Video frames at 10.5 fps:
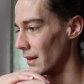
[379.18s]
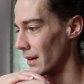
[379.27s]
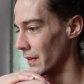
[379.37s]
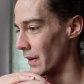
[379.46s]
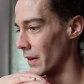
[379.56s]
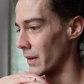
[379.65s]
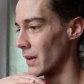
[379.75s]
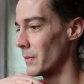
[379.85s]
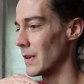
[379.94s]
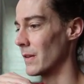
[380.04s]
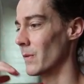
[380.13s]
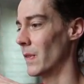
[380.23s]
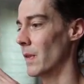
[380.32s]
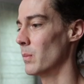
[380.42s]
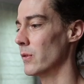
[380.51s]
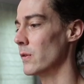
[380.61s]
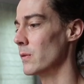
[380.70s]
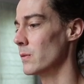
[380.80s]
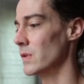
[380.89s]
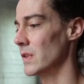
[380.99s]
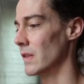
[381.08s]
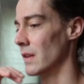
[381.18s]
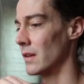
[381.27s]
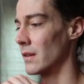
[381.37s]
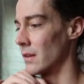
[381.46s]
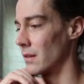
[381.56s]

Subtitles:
And now coming in with the blues and the